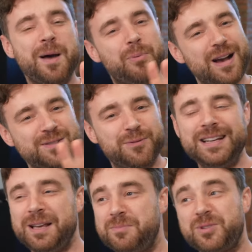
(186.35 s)
Press
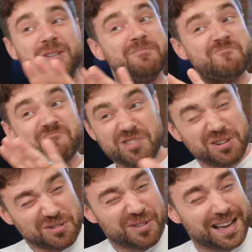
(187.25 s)
freedoms,
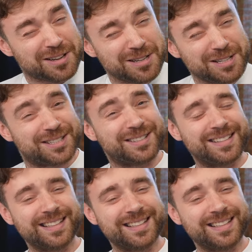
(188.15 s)
not all that good